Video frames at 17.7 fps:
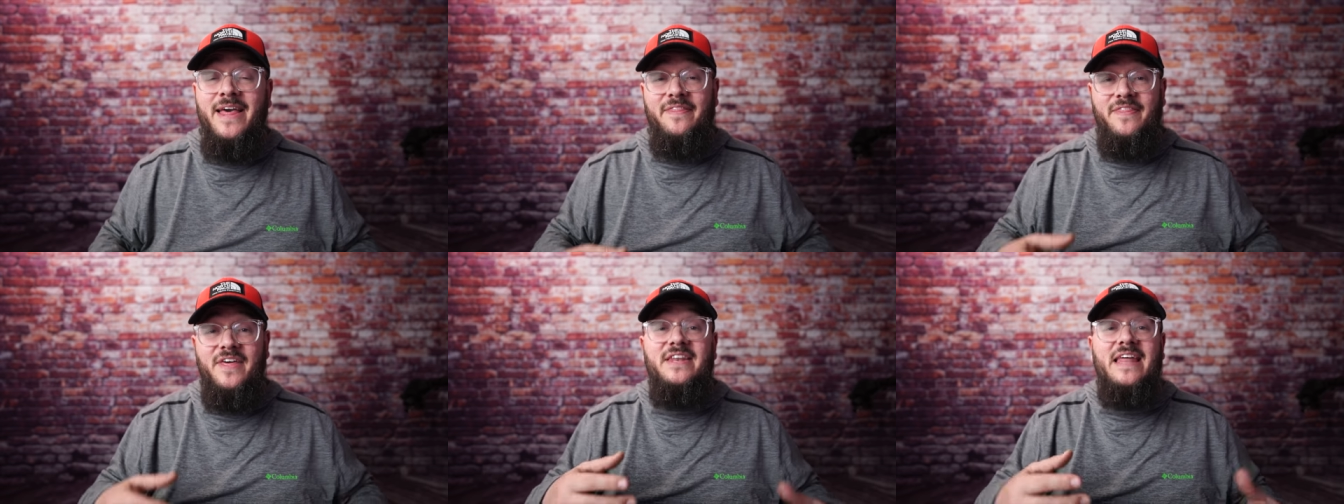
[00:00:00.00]

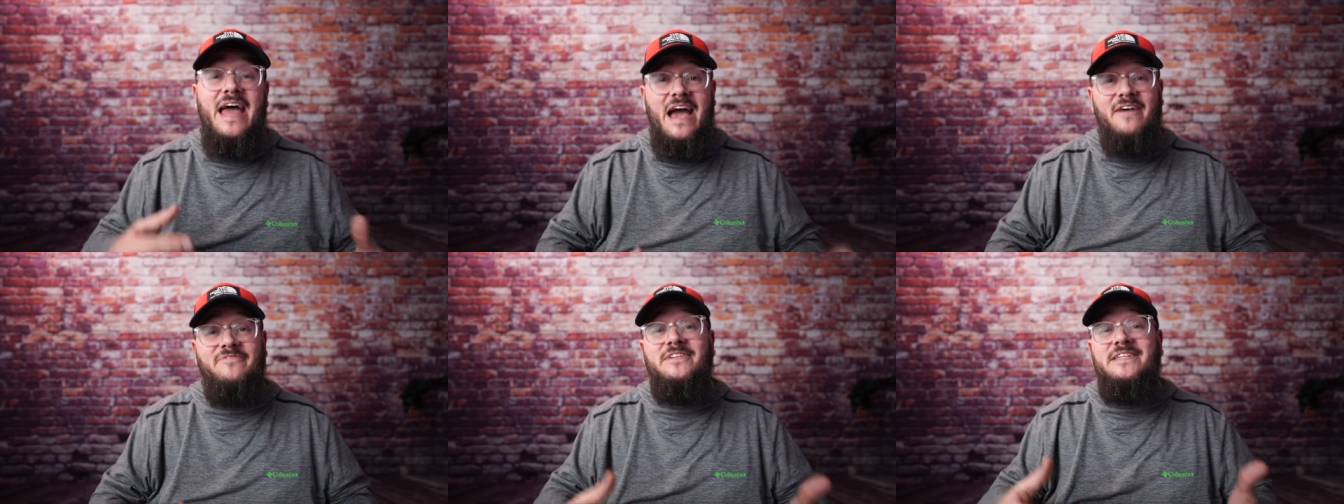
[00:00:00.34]
than to
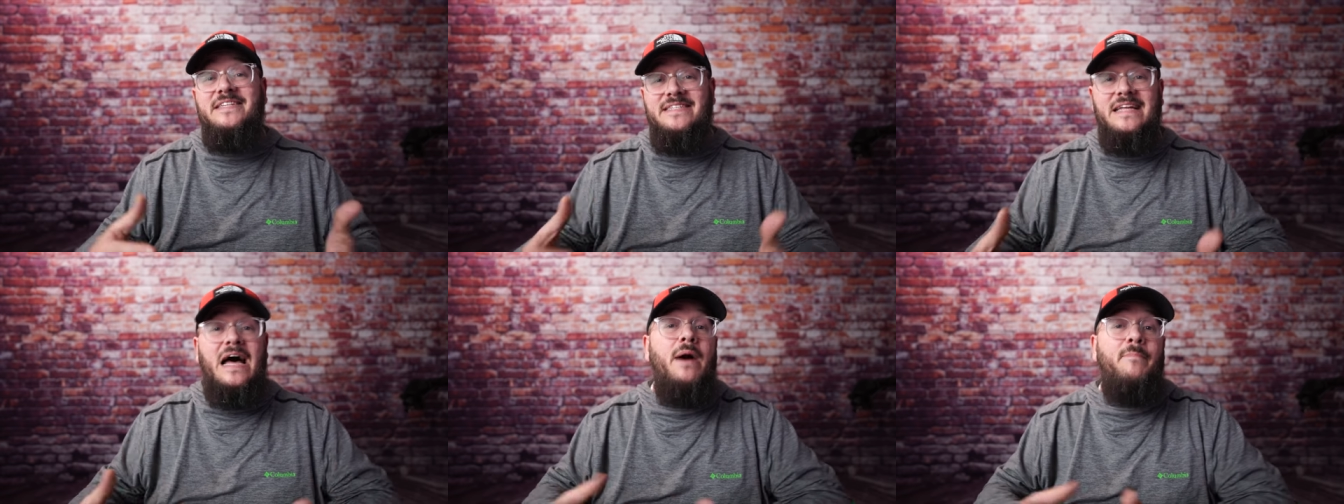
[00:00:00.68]
have to
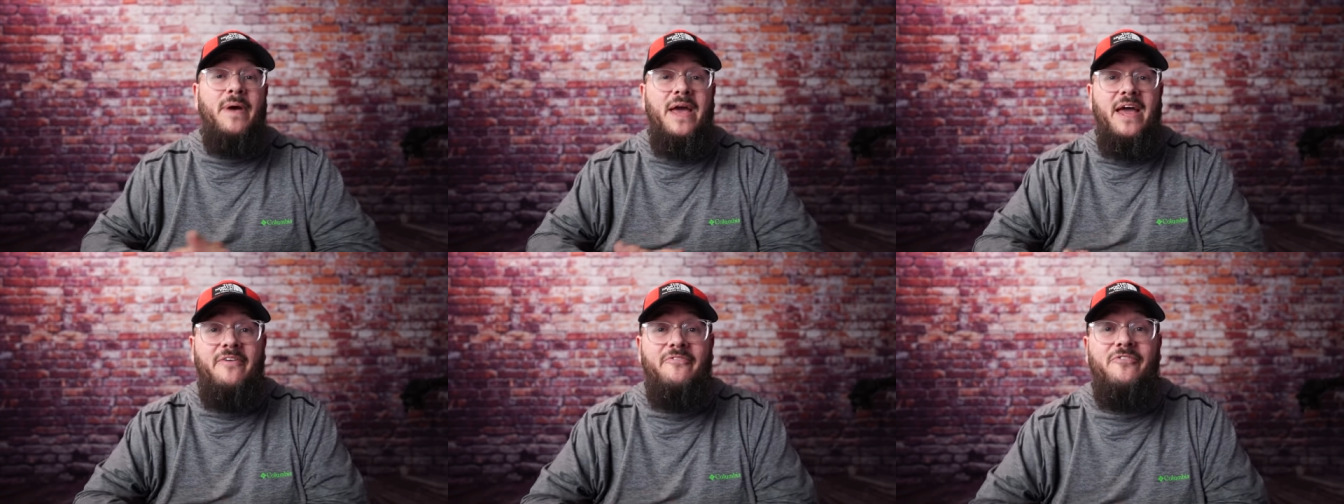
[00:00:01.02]
stop
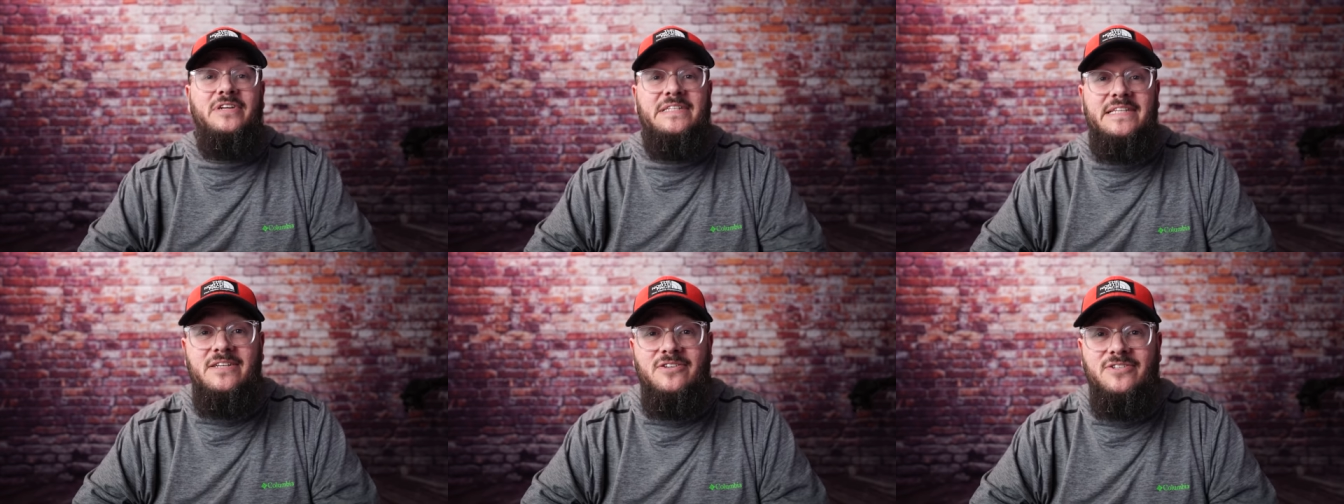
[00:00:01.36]
every
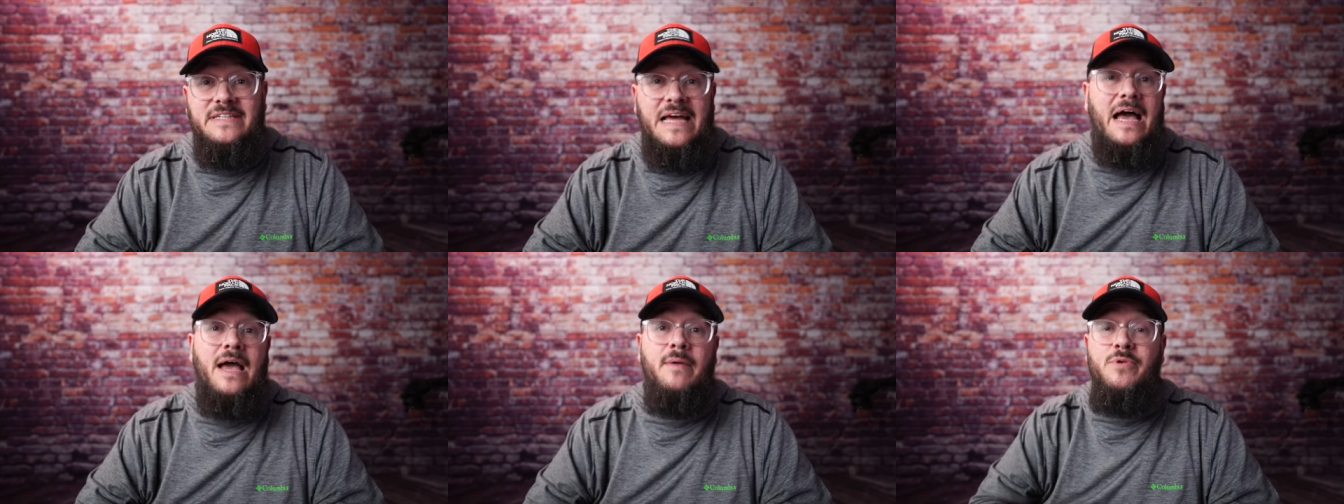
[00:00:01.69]
single
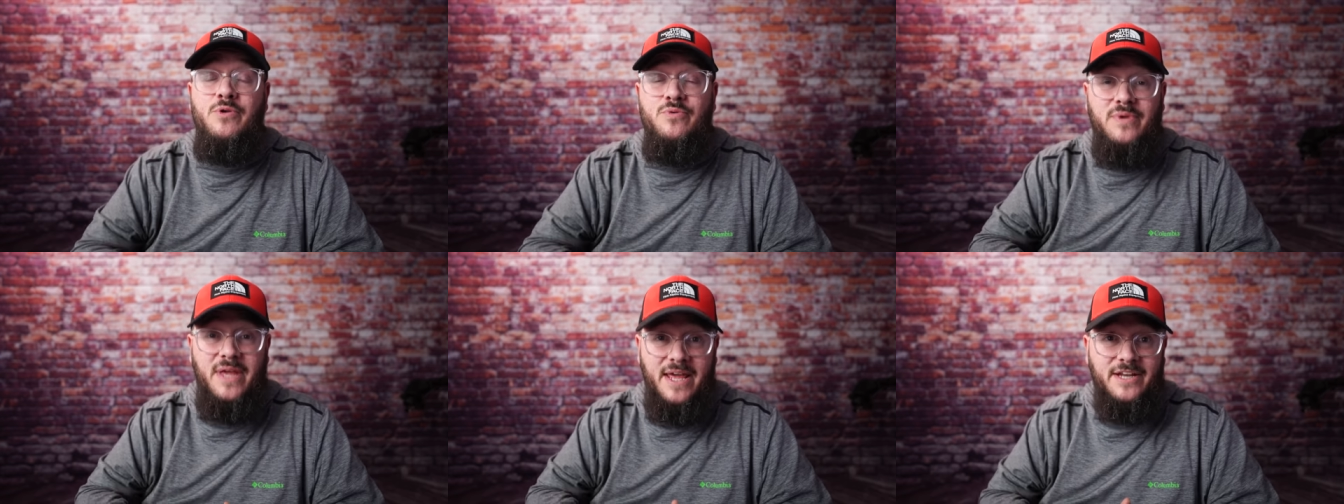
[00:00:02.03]
time
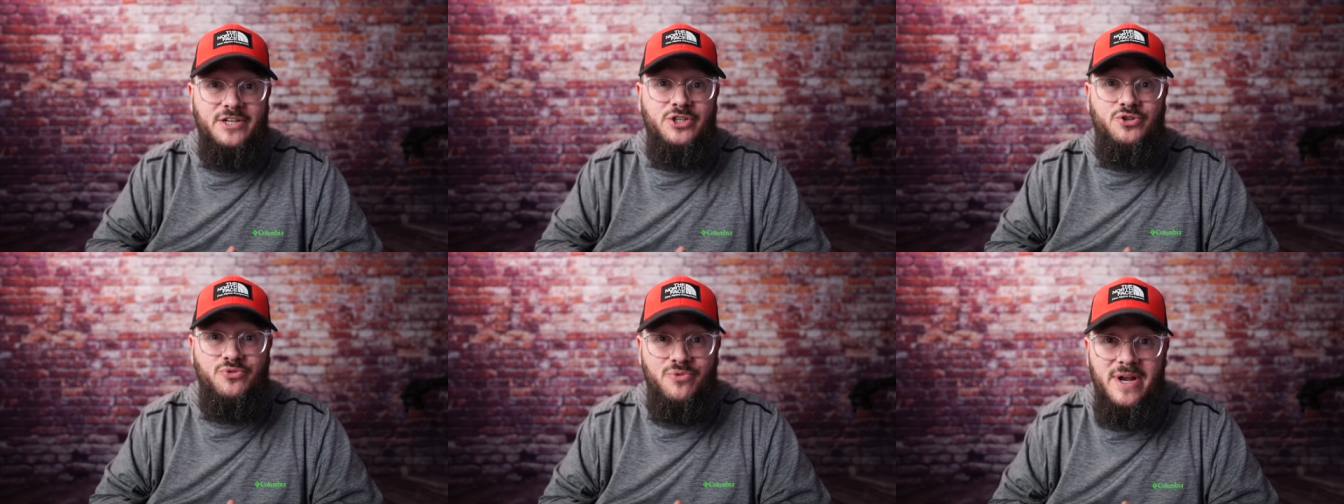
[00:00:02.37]
you'd get a
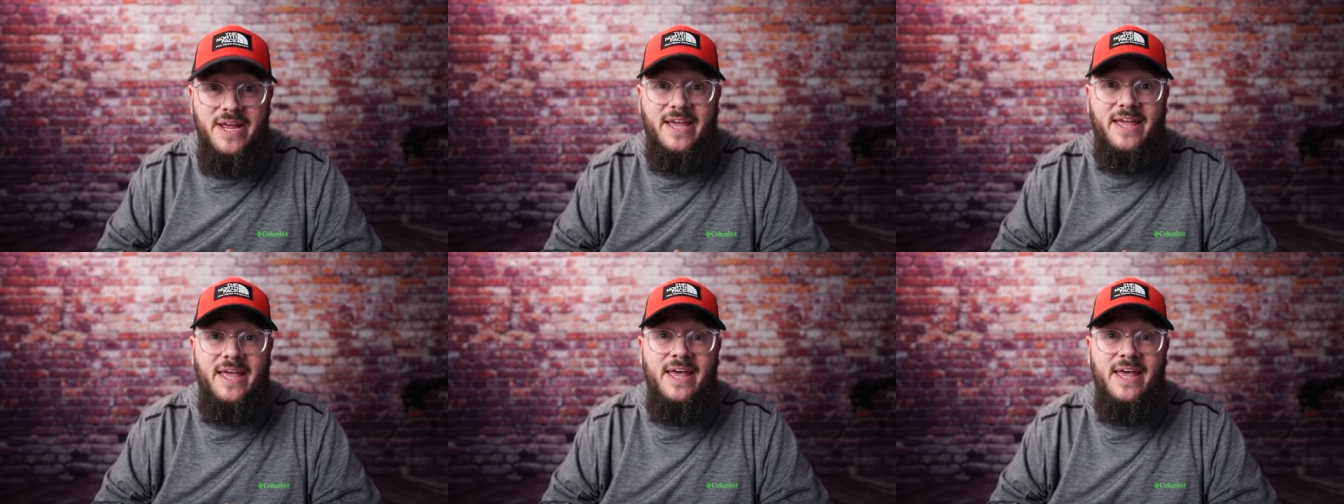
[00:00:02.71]
drink.